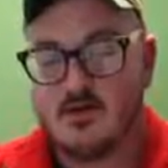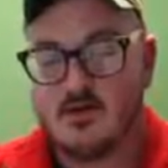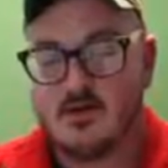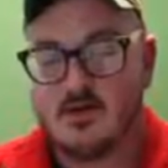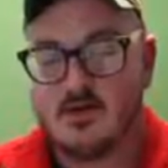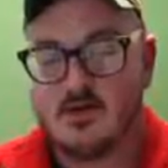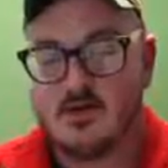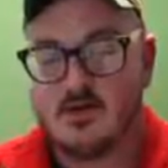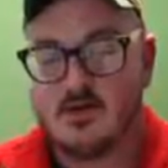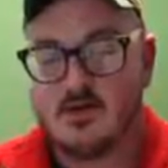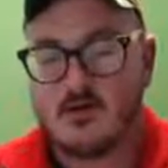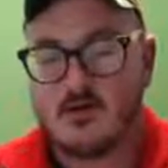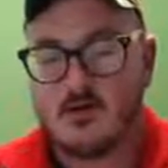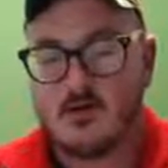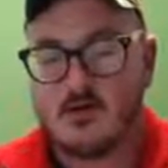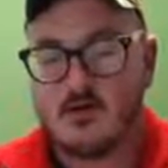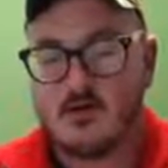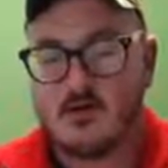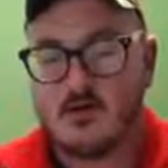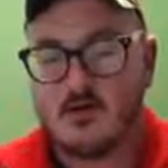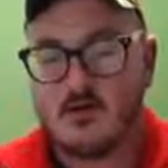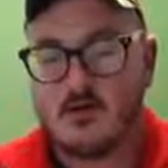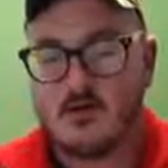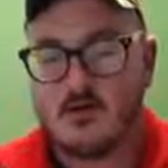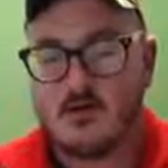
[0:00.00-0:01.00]
because it
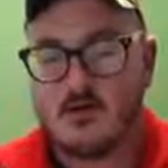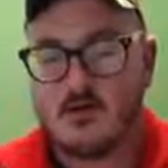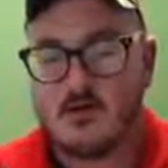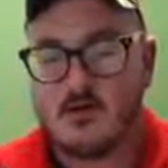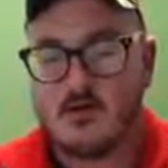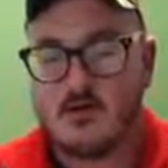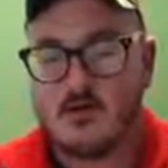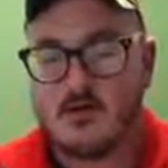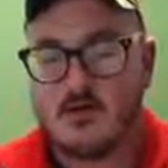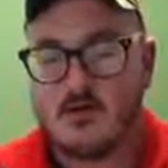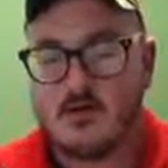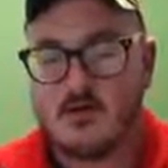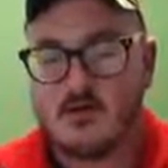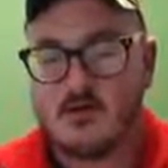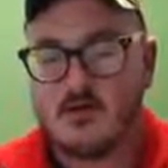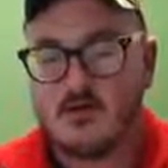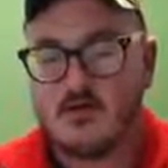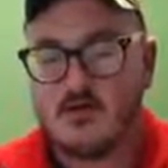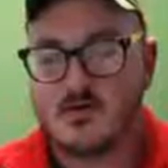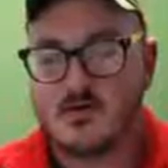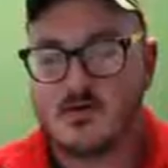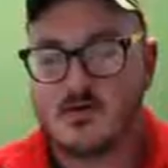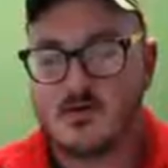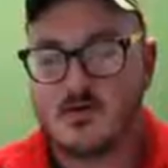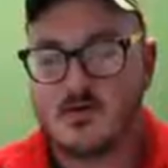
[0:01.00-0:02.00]
will
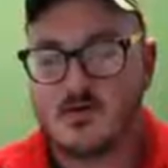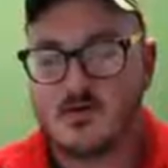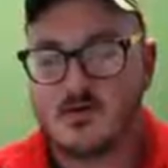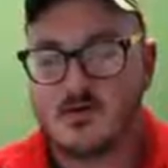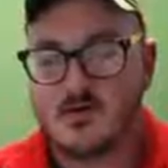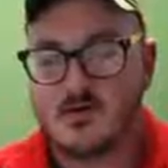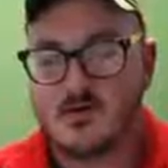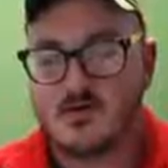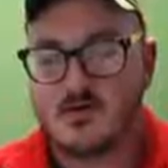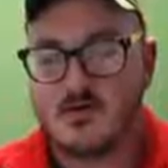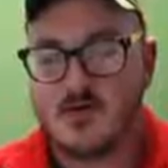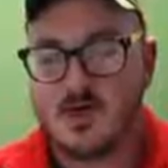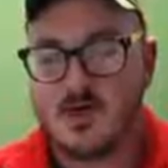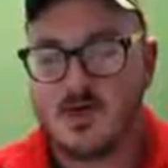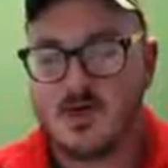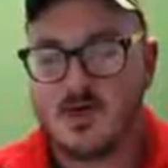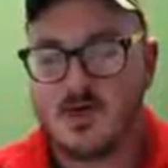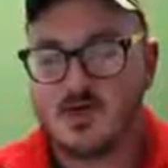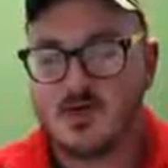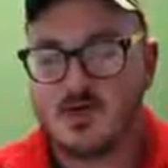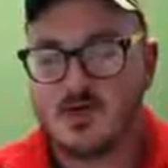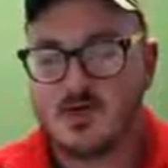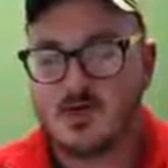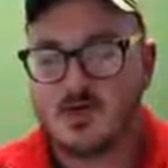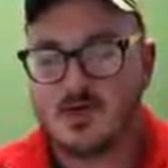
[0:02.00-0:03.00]
make you
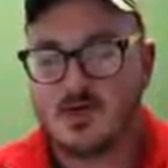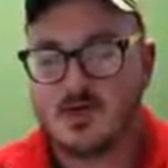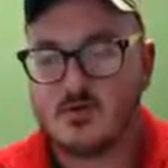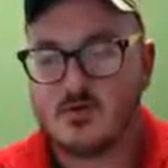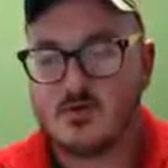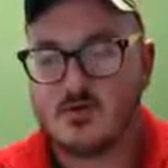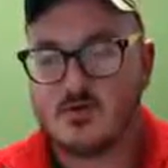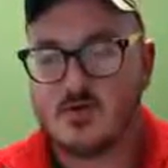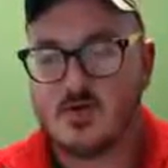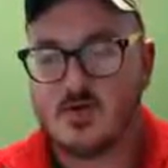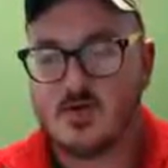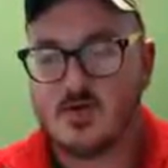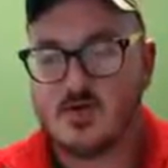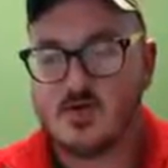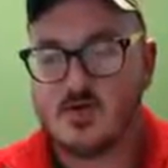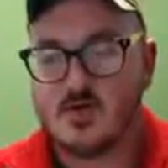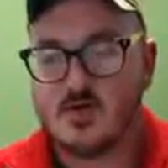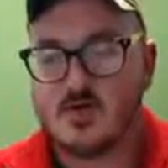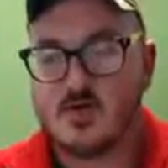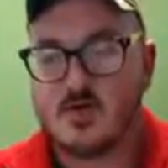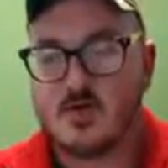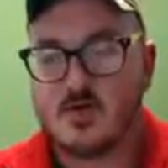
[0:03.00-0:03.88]
struggle bust.